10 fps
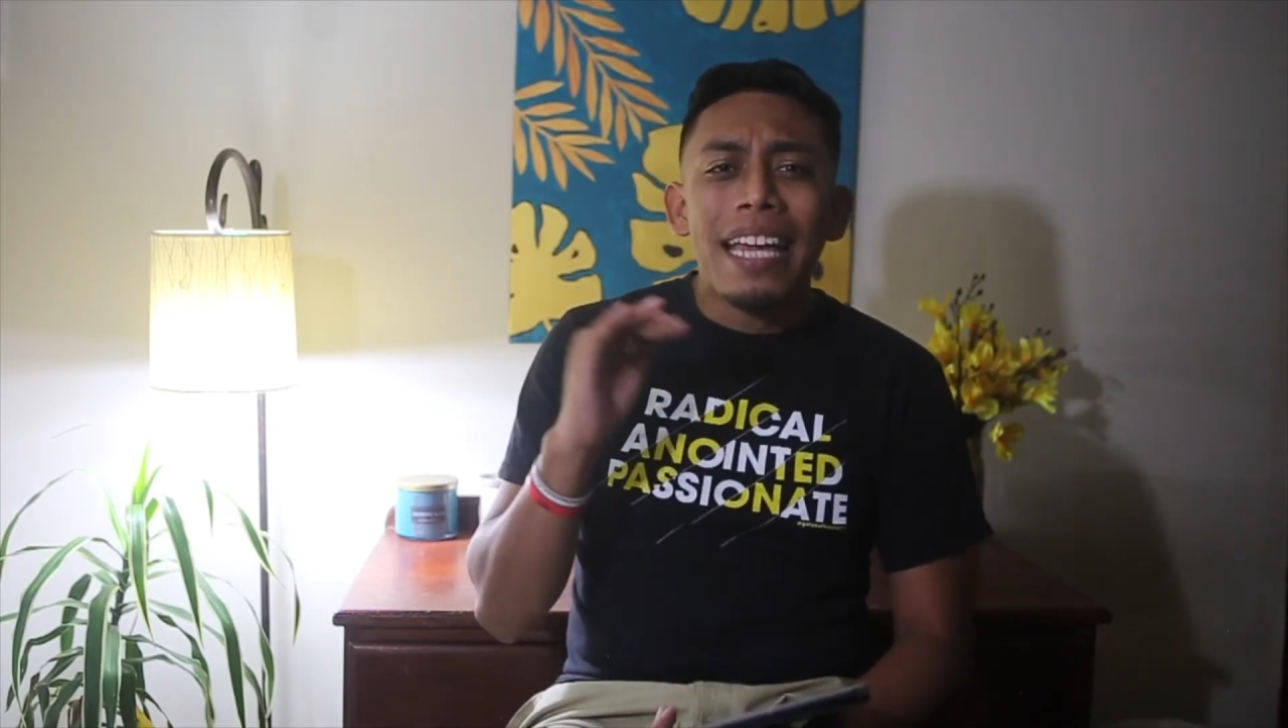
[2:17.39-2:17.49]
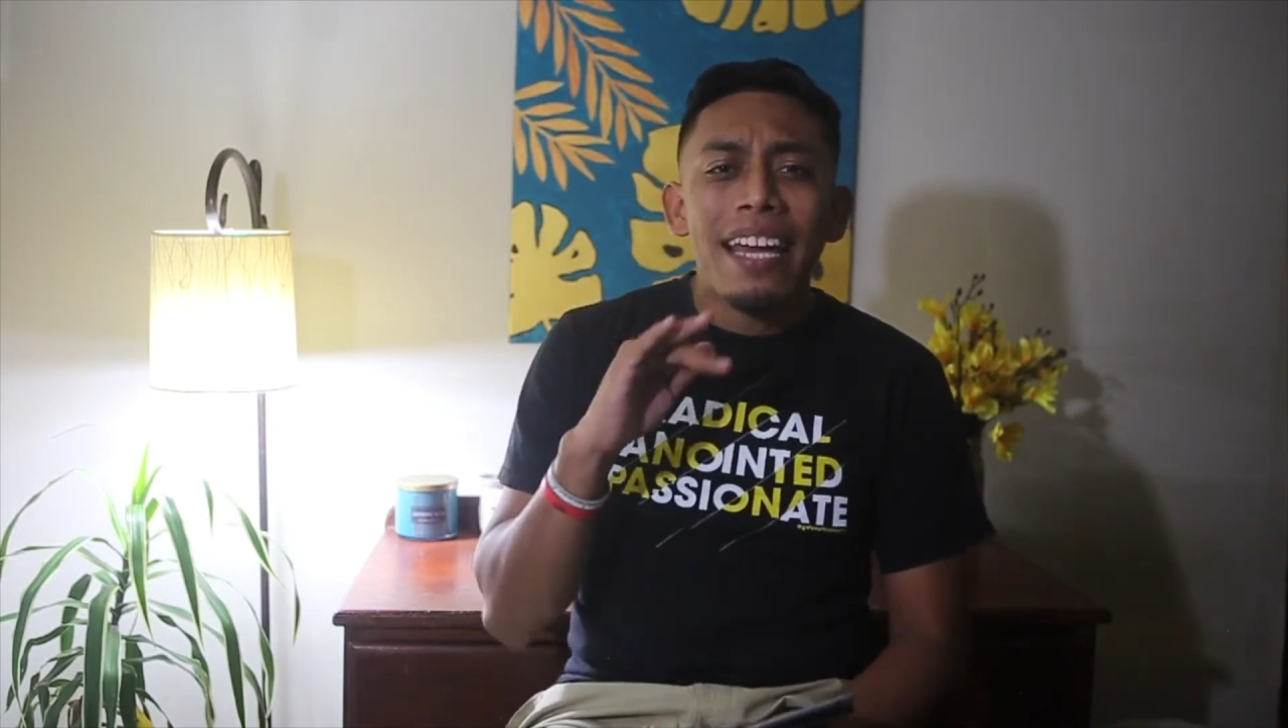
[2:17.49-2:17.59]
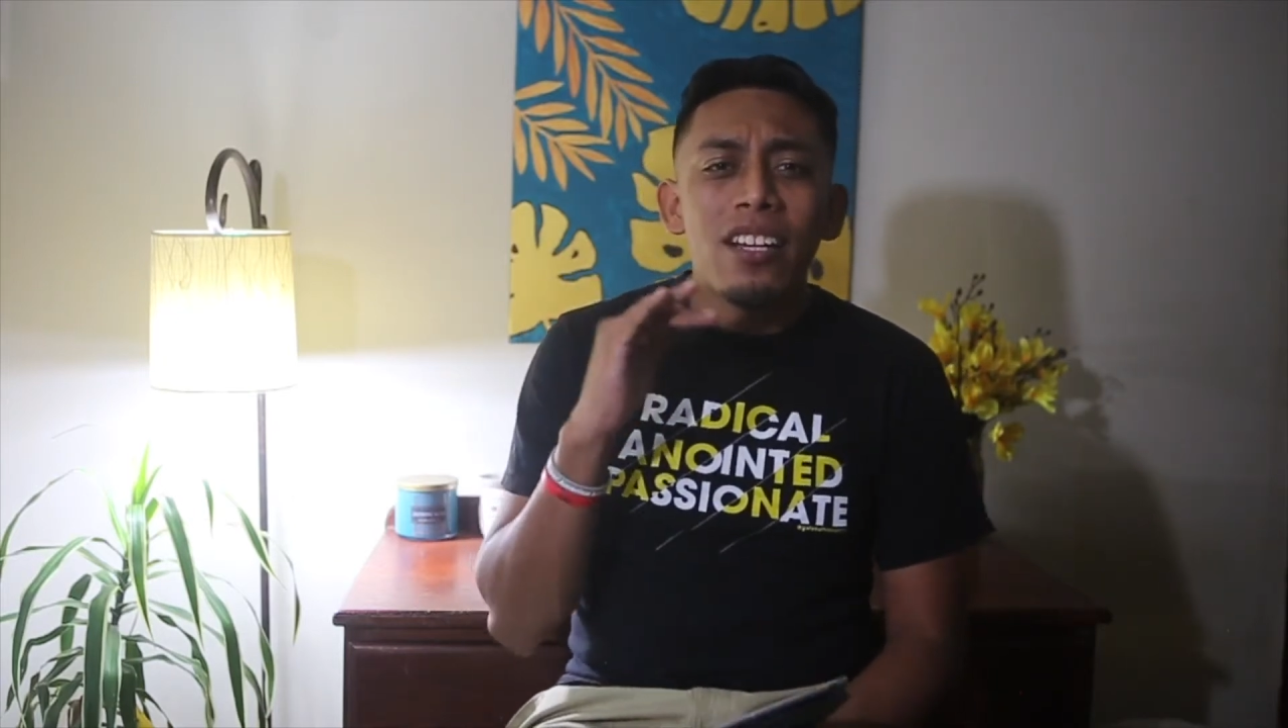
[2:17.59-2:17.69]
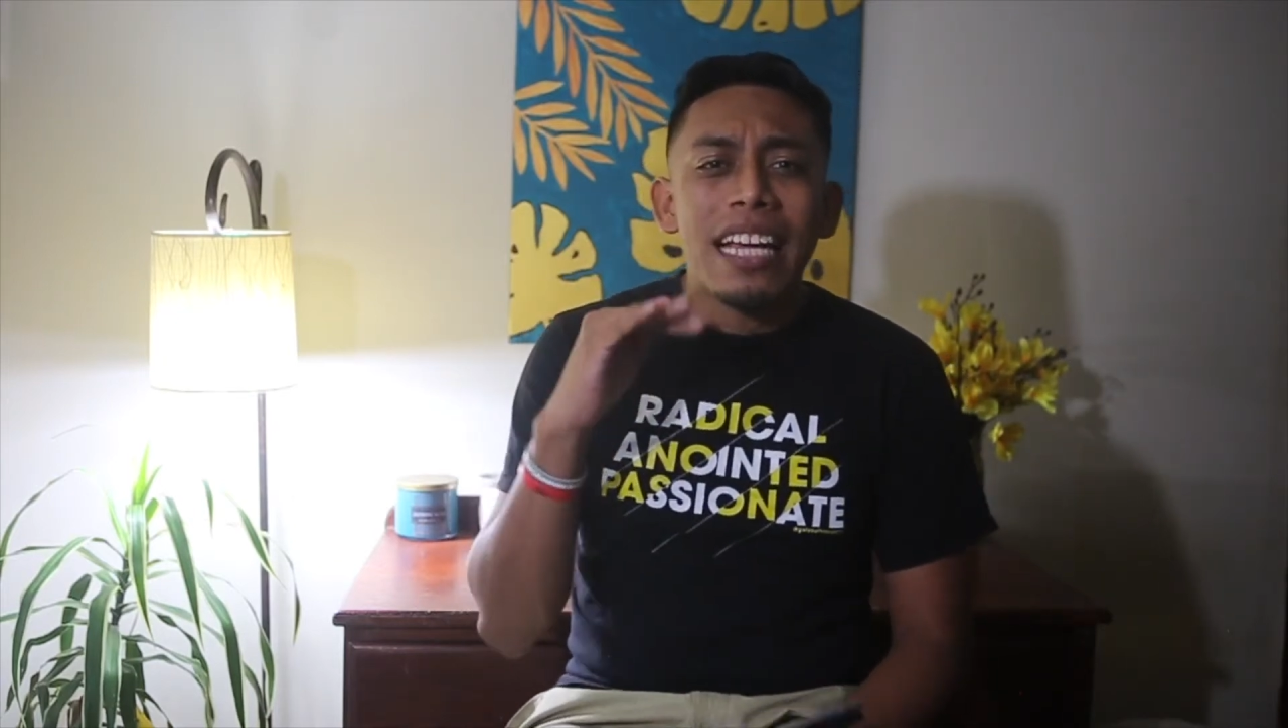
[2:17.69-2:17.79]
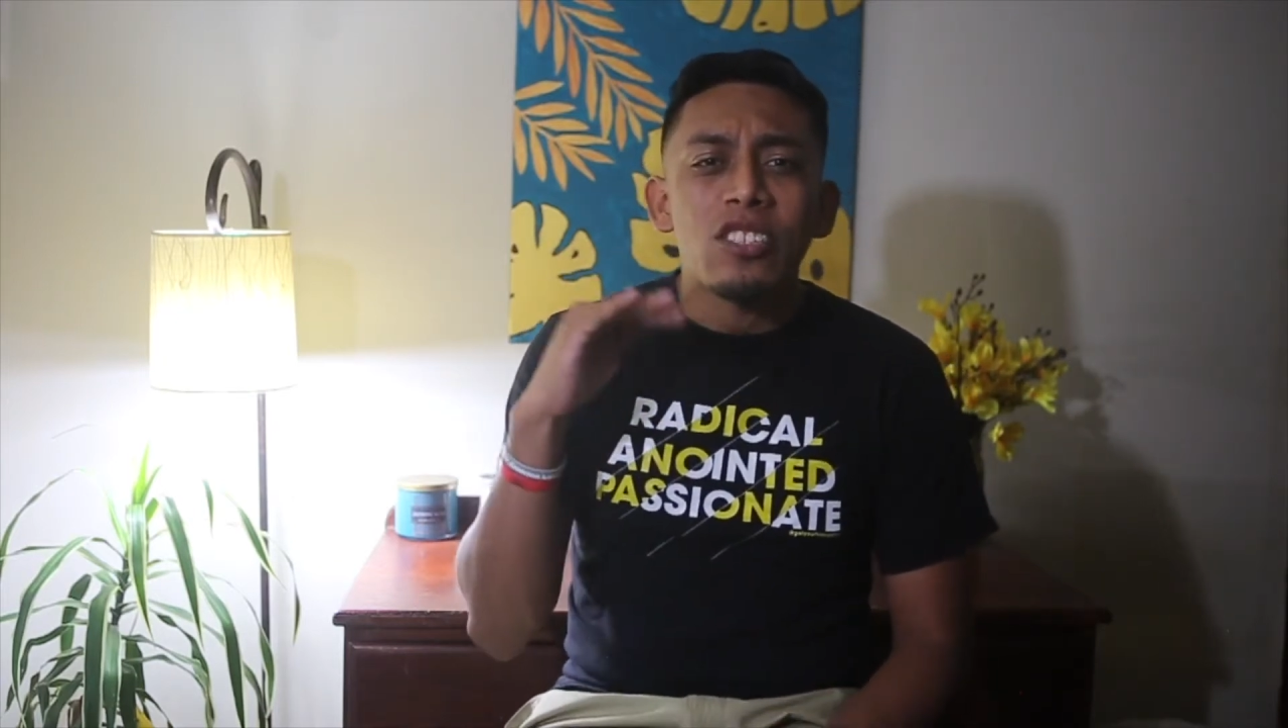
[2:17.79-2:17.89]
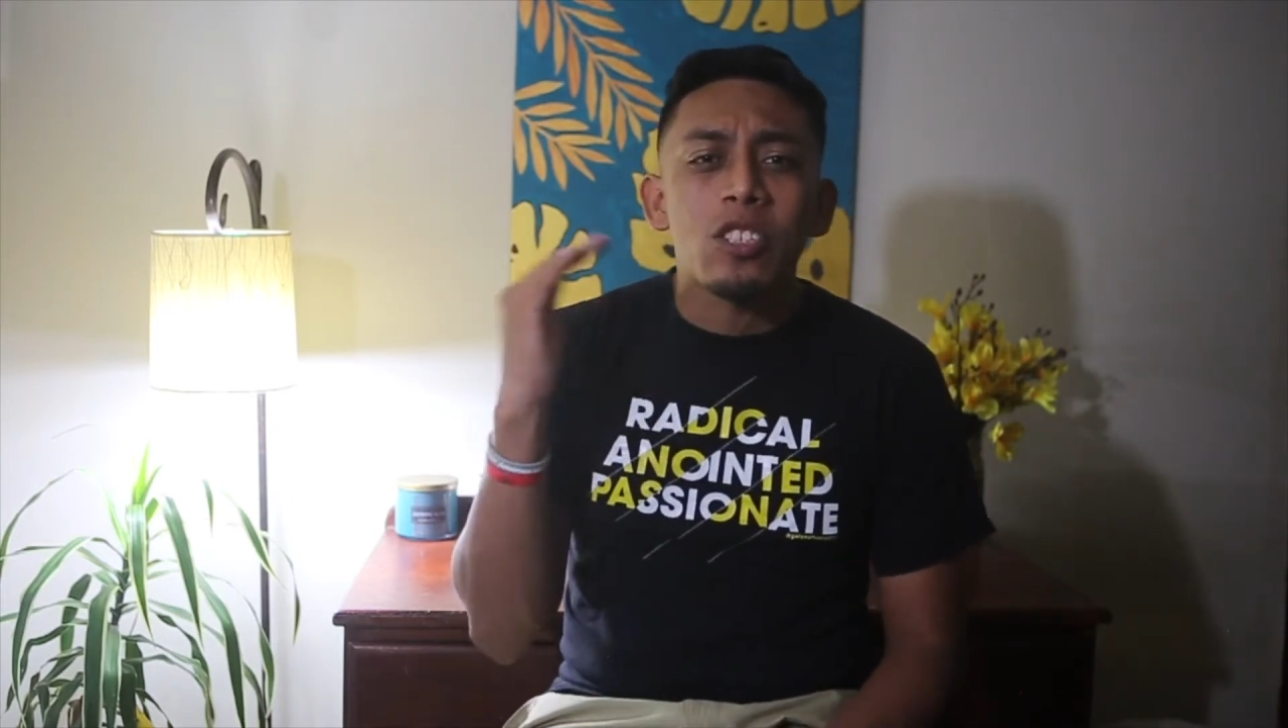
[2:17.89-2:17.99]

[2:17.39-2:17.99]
began to get